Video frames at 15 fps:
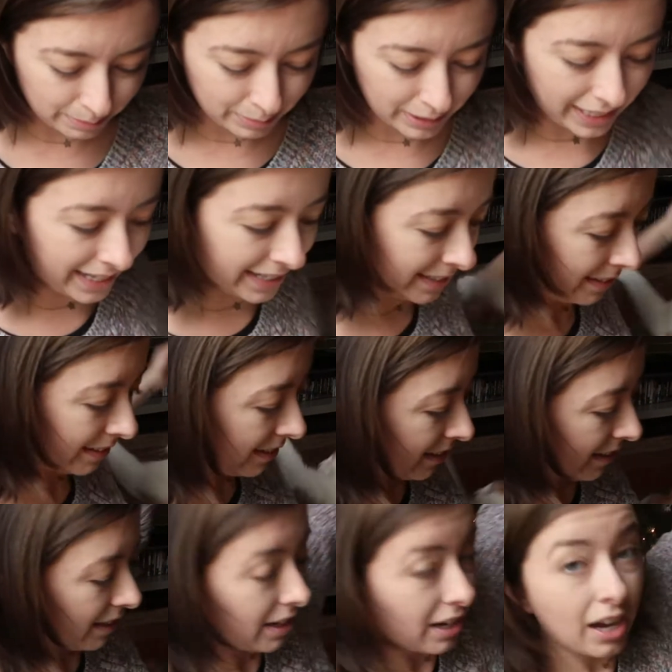to play
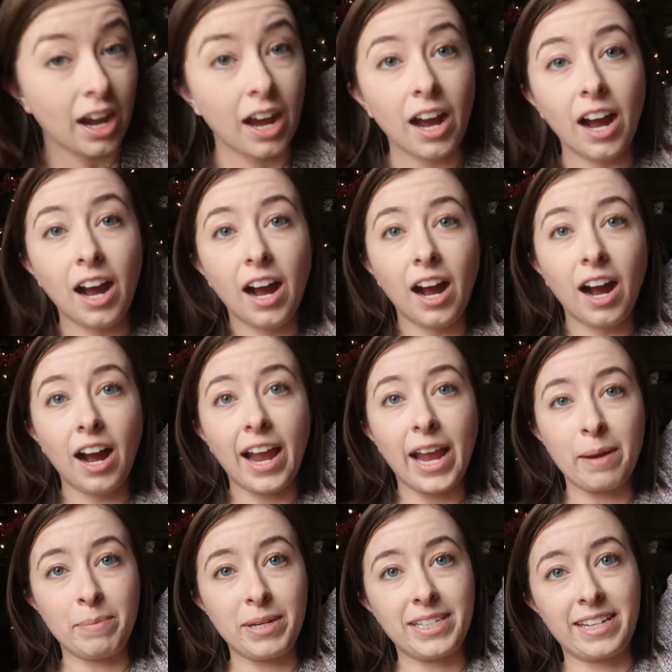
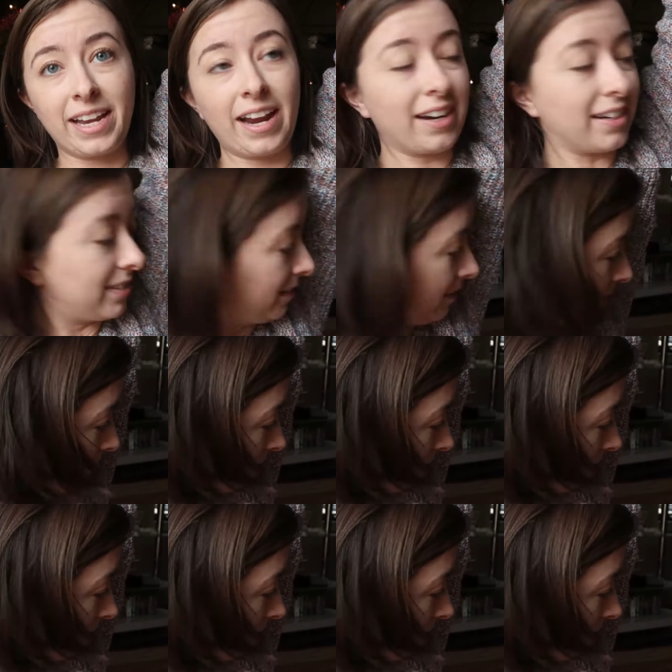and be attacked.